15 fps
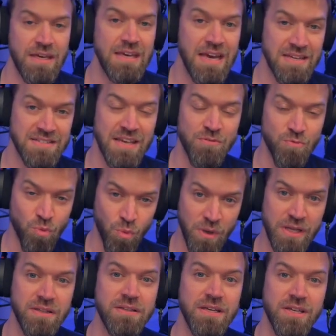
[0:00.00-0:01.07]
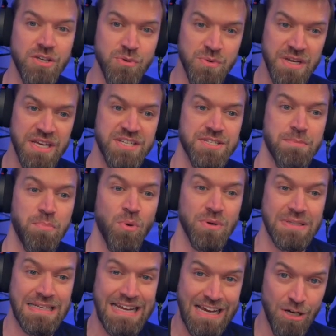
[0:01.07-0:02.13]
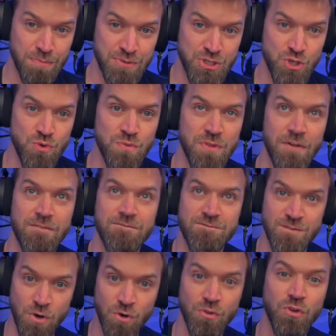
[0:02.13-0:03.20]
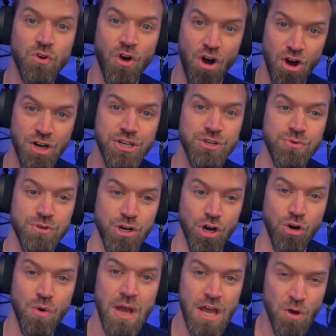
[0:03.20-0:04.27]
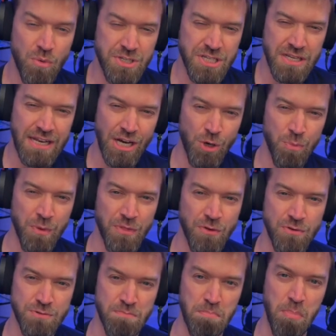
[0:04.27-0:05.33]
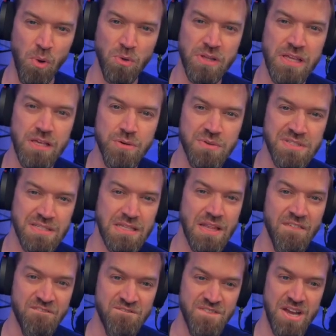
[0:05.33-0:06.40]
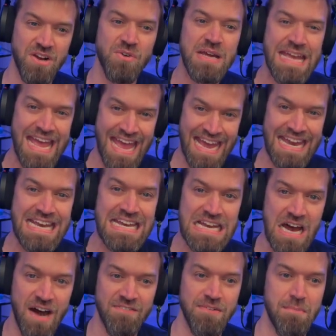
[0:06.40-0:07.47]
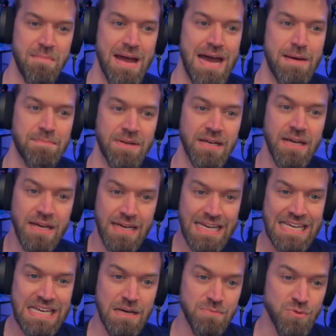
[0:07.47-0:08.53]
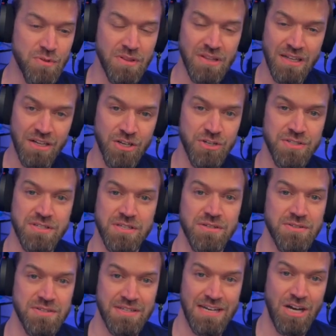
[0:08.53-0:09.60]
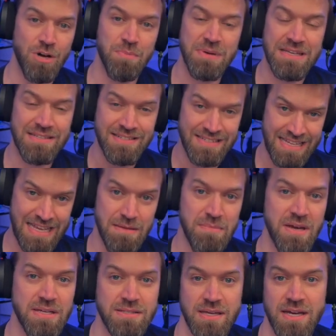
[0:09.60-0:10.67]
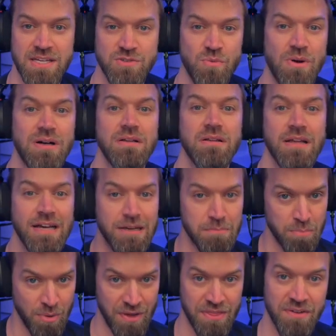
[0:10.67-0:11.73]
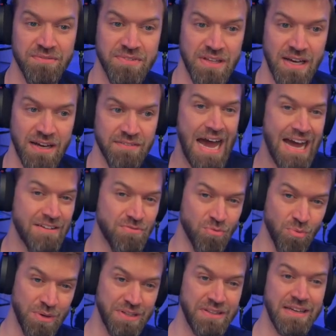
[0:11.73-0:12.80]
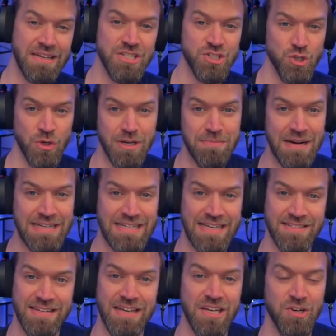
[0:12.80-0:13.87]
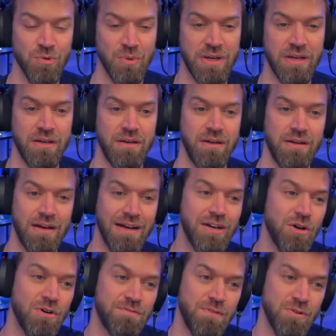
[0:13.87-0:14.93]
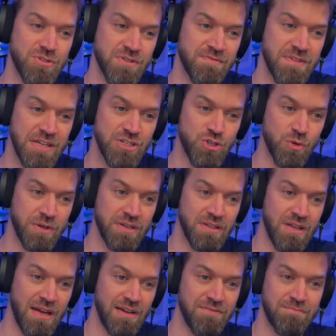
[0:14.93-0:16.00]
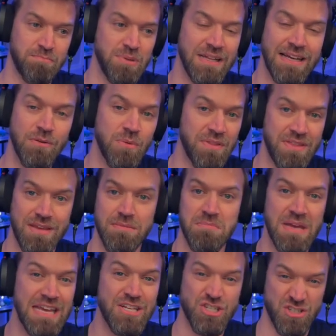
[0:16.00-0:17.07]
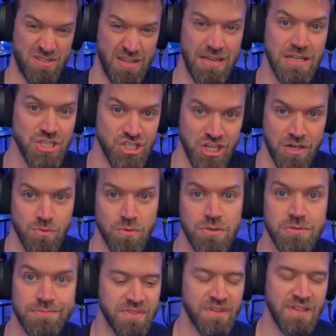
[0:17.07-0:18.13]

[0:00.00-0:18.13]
He has a really unique support that helps you the further on you go, which can help with those bulky units at the very end of a map, and he comes with a lot of good skills to help his teammates as well, like Breath of Life. I've really enjoyed my testing in Arena, and I know folks have enjoyed a lot of playing with him just in general.